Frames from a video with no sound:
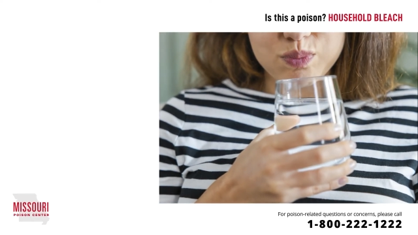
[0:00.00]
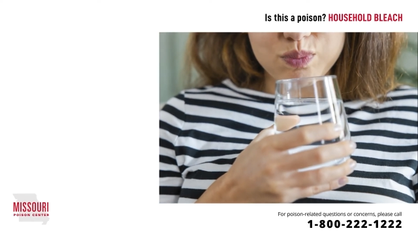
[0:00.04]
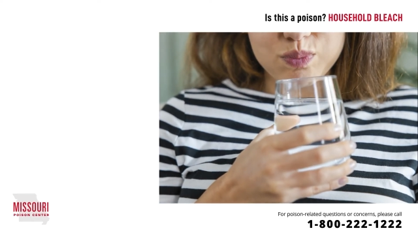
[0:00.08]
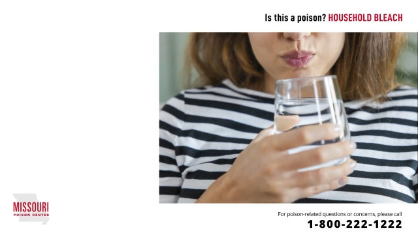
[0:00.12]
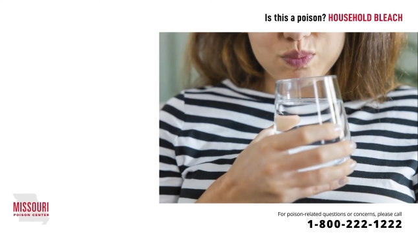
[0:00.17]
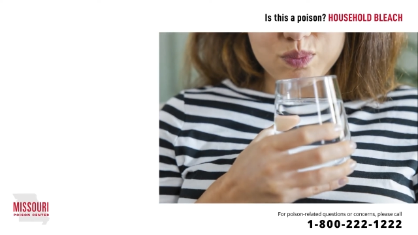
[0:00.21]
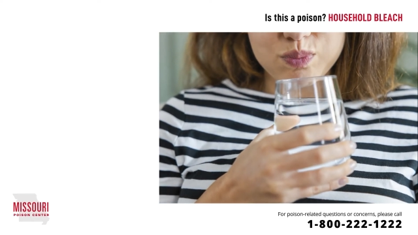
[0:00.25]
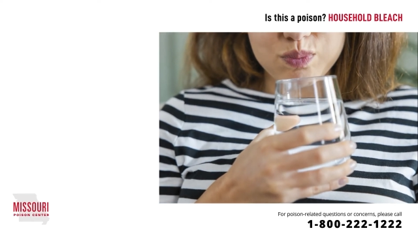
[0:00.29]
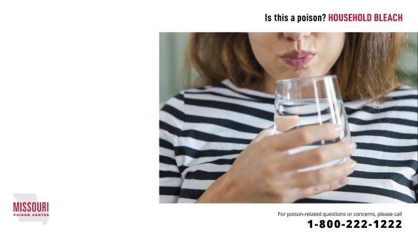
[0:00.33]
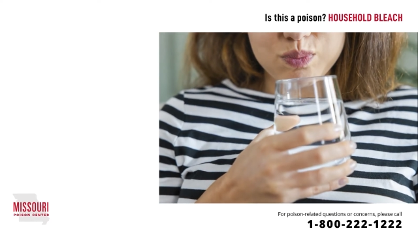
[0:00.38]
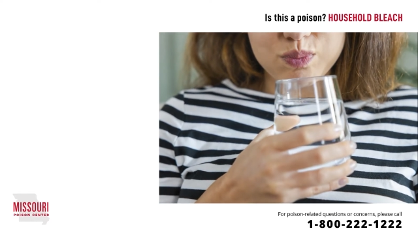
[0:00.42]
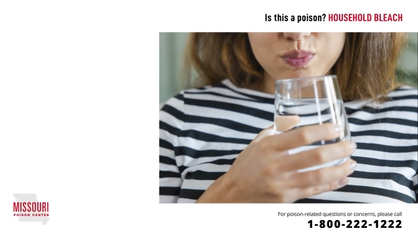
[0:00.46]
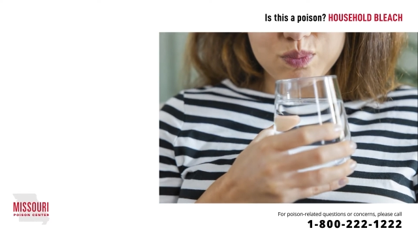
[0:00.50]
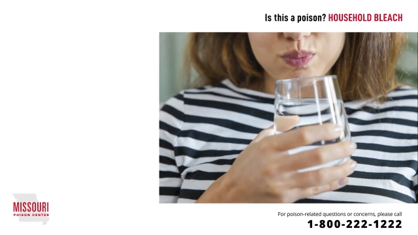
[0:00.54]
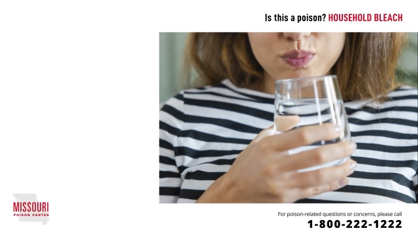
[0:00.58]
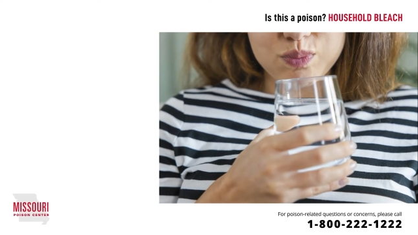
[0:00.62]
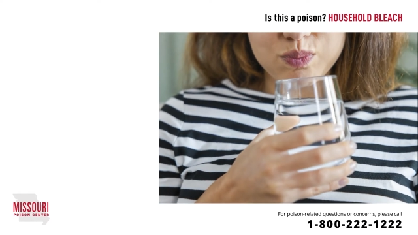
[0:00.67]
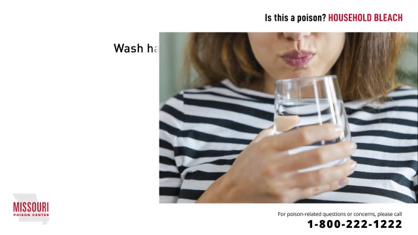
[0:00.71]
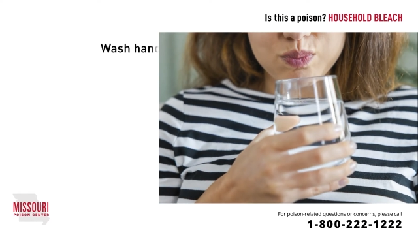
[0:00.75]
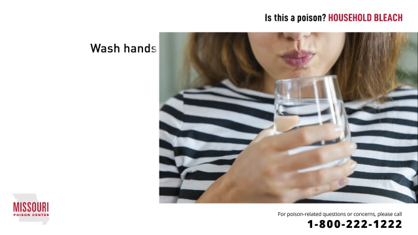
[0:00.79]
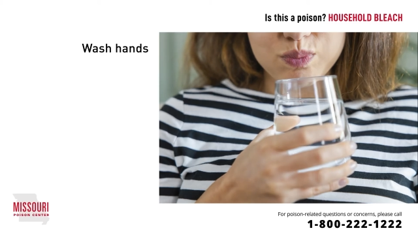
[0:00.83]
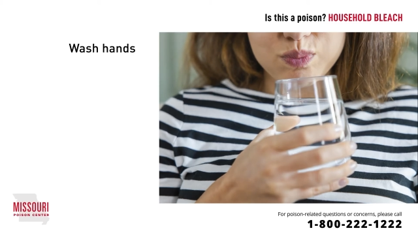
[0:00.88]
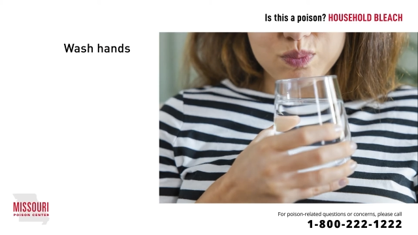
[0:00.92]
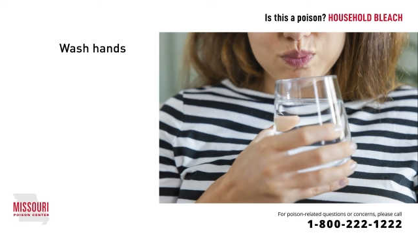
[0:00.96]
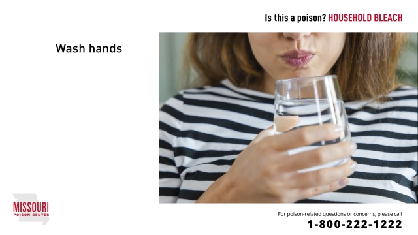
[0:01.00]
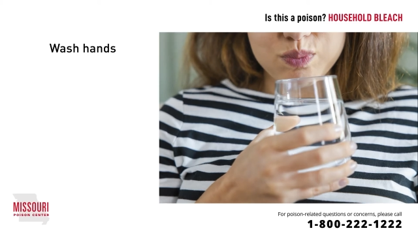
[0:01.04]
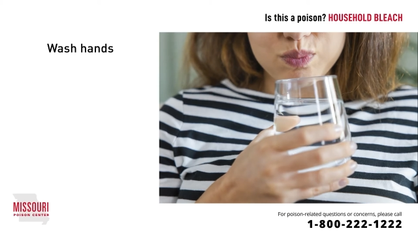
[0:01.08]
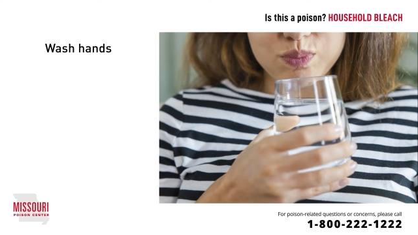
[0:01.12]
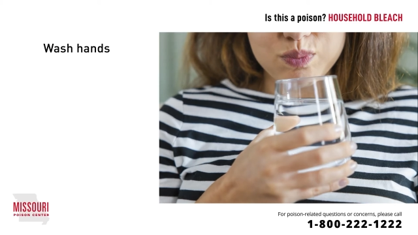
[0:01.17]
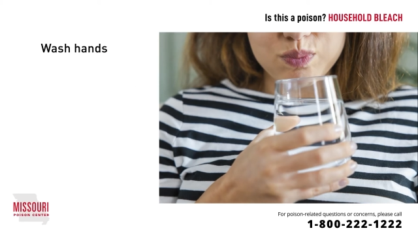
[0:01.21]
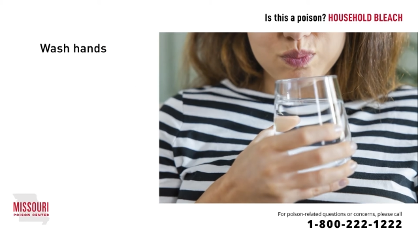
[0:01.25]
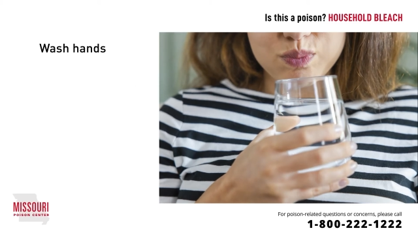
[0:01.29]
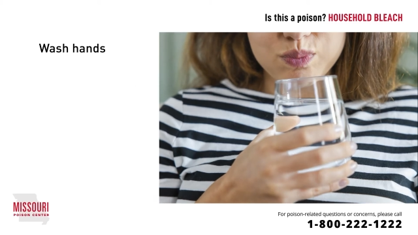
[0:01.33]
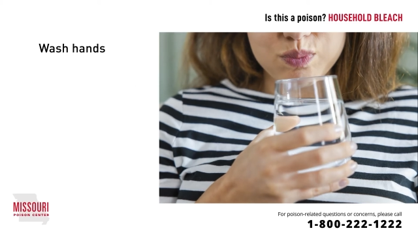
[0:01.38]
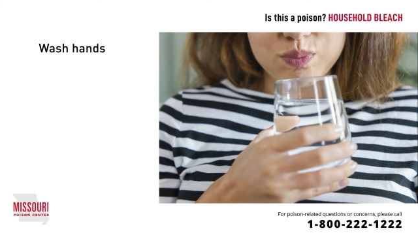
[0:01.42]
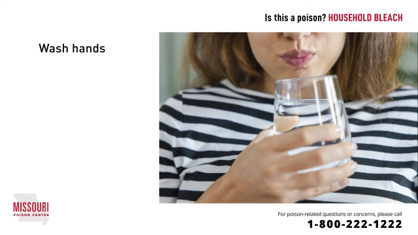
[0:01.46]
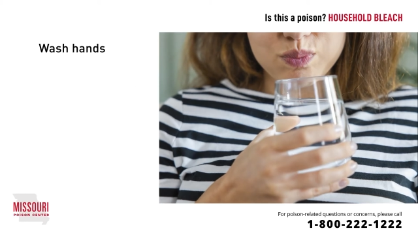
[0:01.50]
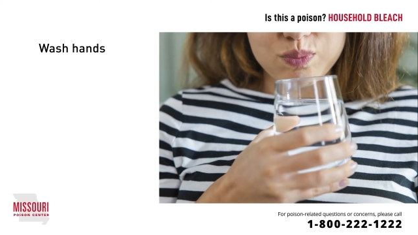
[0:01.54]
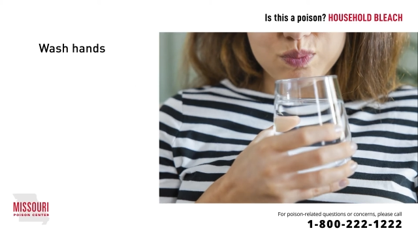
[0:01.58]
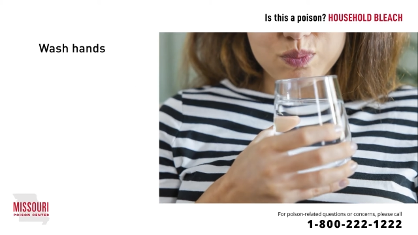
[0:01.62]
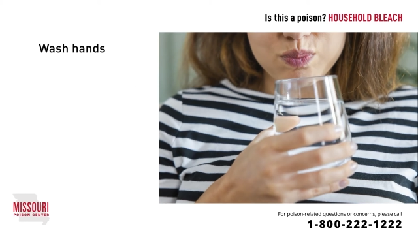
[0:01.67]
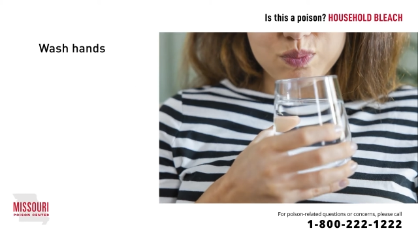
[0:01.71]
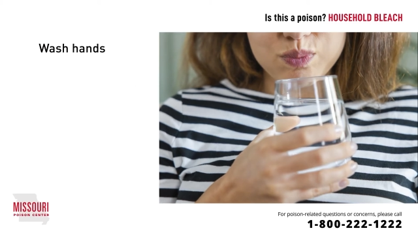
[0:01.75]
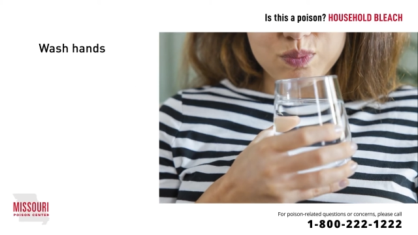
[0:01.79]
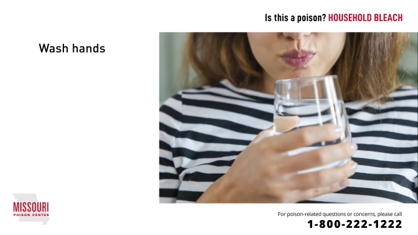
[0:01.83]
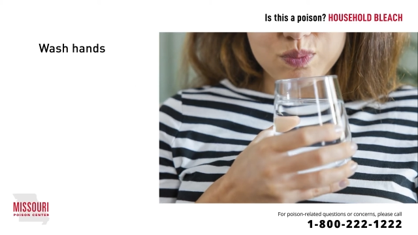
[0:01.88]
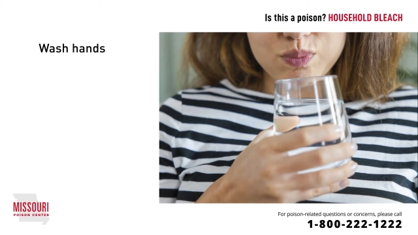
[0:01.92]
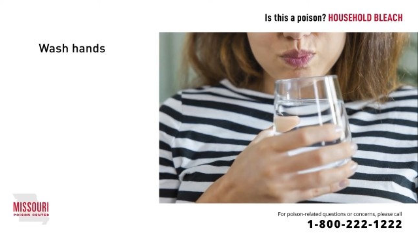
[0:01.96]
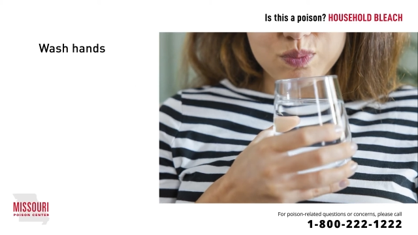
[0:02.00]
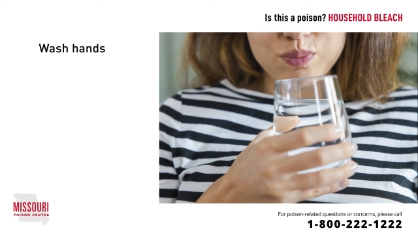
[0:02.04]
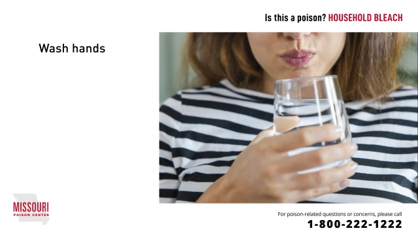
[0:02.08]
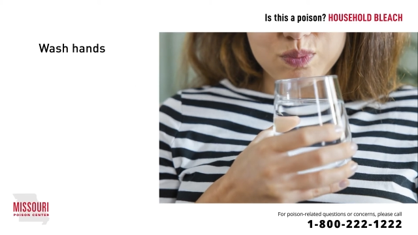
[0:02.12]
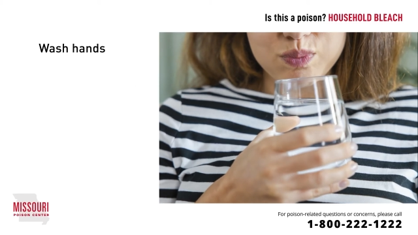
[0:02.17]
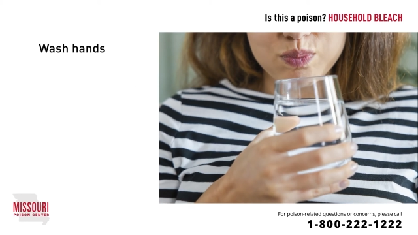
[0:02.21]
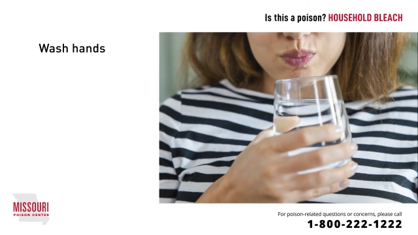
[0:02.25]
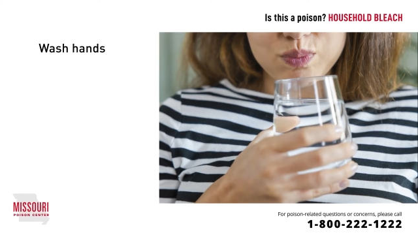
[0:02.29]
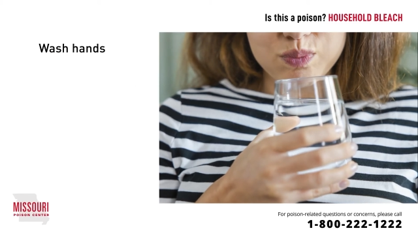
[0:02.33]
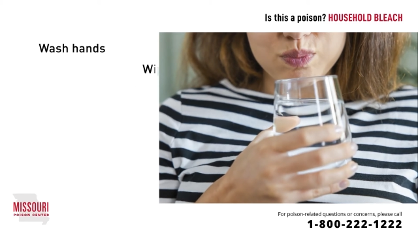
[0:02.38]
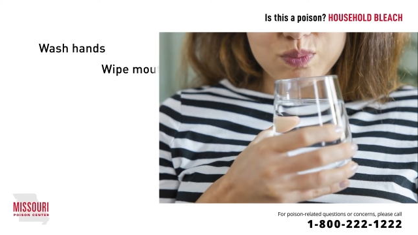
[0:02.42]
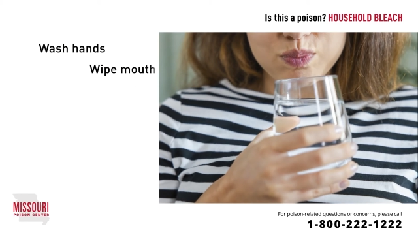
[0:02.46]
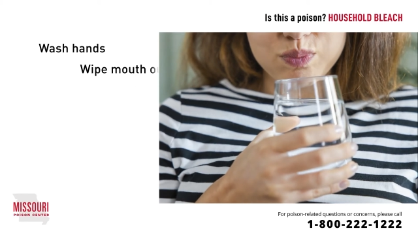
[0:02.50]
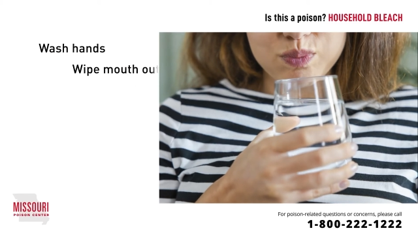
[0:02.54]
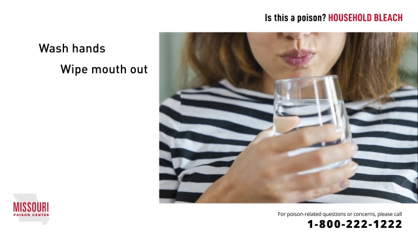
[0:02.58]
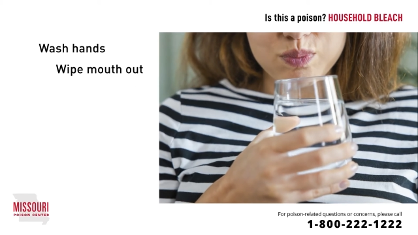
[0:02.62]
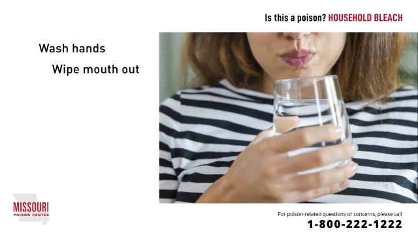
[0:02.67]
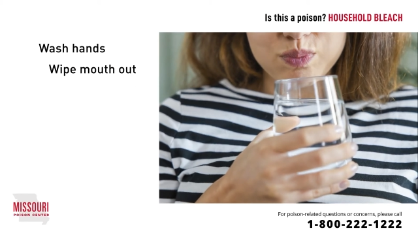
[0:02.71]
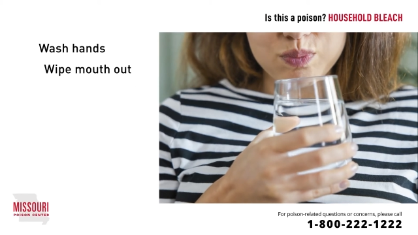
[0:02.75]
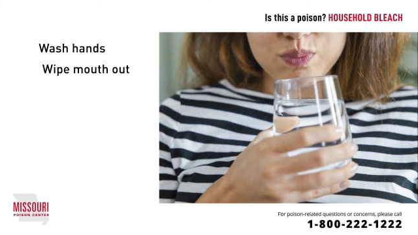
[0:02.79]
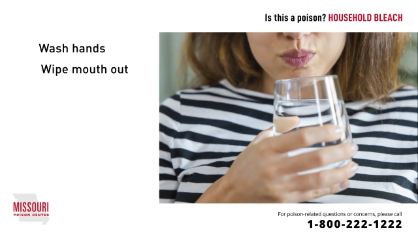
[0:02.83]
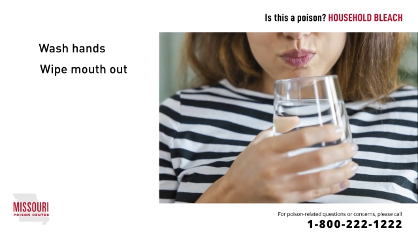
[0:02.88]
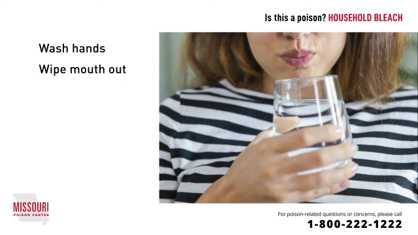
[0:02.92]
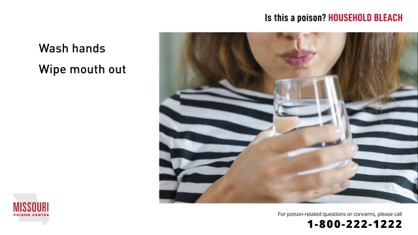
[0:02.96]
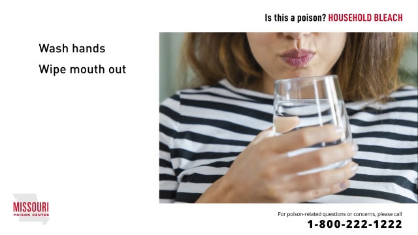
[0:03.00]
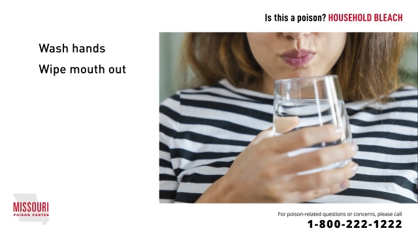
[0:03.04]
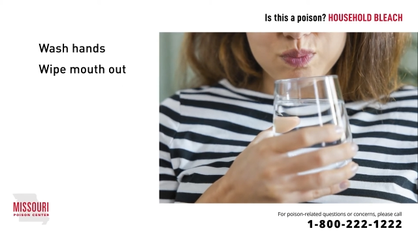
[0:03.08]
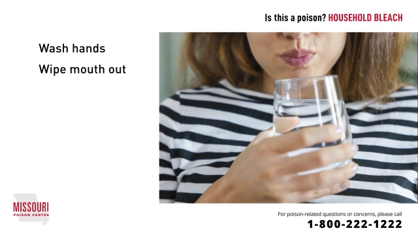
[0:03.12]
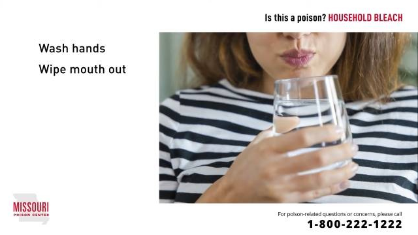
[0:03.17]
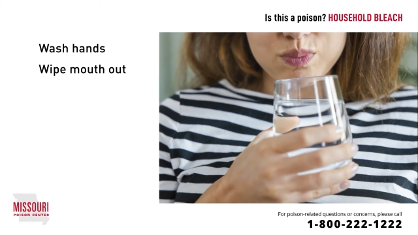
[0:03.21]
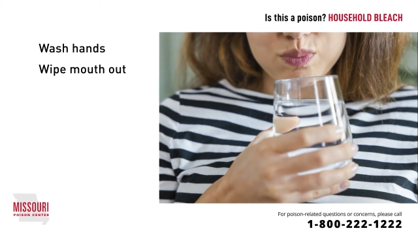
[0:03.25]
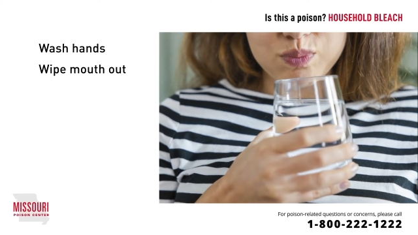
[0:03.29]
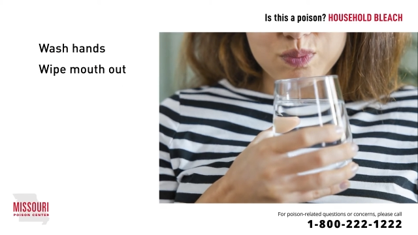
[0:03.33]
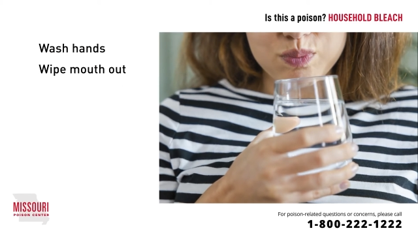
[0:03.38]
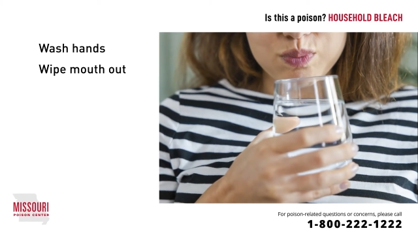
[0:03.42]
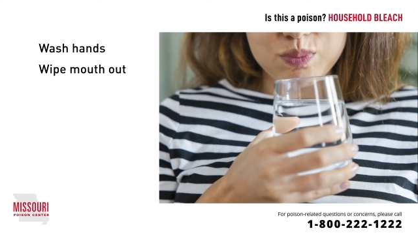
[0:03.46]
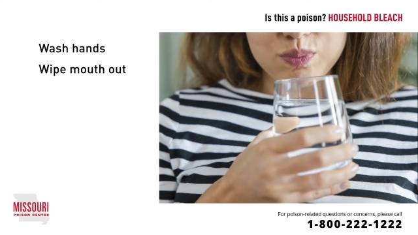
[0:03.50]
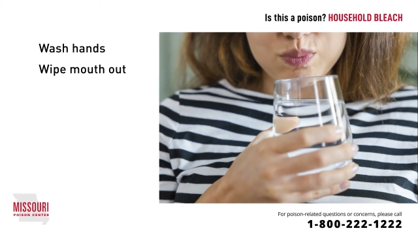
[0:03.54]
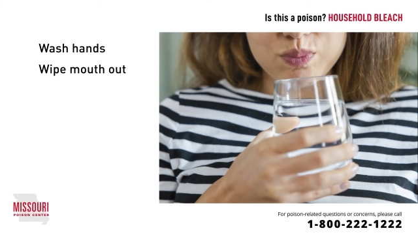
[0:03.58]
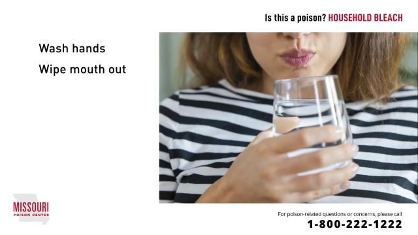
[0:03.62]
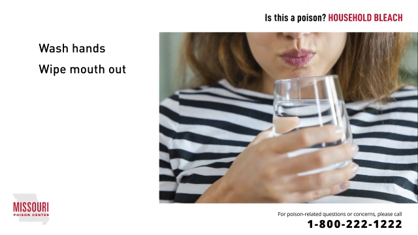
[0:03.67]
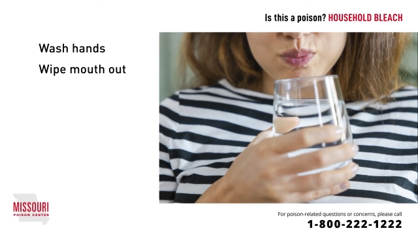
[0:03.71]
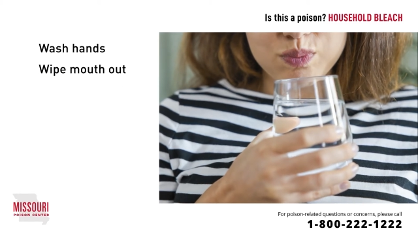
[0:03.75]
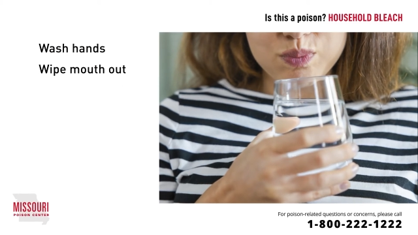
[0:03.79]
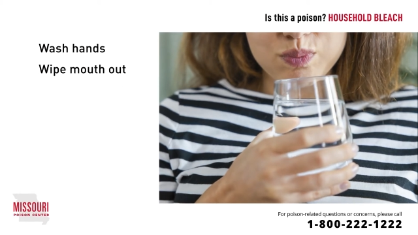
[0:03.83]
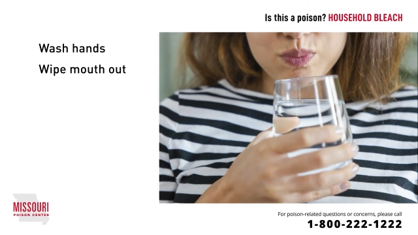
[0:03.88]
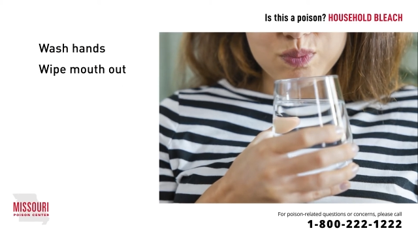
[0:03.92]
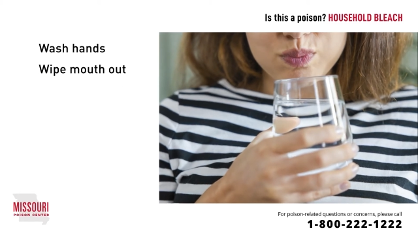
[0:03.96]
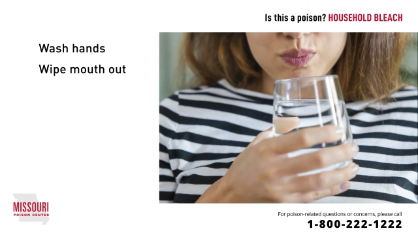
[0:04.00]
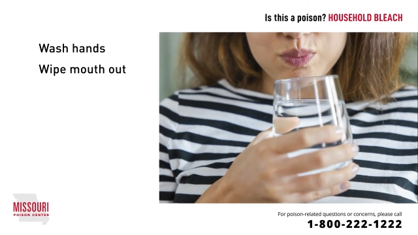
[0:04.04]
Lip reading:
(no speaker visible)